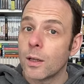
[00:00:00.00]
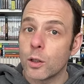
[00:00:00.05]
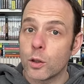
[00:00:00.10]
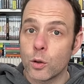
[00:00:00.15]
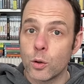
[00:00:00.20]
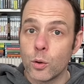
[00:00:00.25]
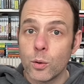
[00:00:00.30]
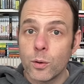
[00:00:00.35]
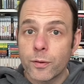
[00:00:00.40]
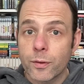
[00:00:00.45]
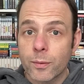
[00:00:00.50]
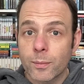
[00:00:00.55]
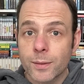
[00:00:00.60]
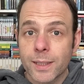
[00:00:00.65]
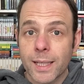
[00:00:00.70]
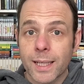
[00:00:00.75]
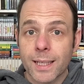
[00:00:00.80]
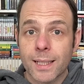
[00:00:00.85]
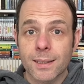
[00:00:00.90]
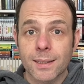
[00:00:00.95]
New from
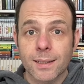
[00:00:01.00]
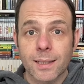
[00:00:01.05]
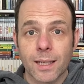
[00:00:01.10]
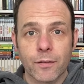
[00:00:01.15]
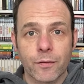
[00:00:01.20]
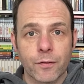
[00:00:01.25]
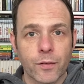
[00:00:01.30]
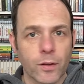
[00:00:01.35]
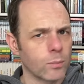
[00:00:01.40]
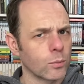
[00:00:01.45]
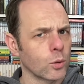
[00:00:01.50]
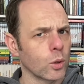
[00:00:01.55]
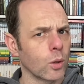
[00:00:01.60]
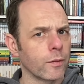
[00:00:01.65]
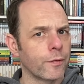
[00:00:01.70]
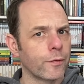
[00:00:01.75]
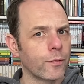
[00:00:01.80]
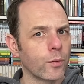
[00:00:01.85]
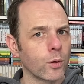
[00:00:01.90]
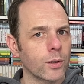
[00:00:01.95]
Second Sight Films on
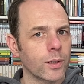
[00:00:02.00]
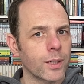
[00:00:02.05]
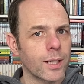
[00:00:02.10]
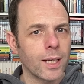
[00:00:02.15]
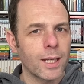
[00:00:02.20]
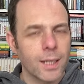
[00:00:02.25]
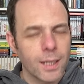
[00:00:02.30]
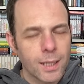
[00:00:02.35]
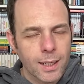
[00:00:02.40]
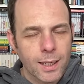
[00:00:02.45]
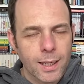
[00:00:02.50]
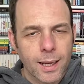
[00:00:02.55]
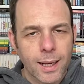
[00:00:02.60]
4K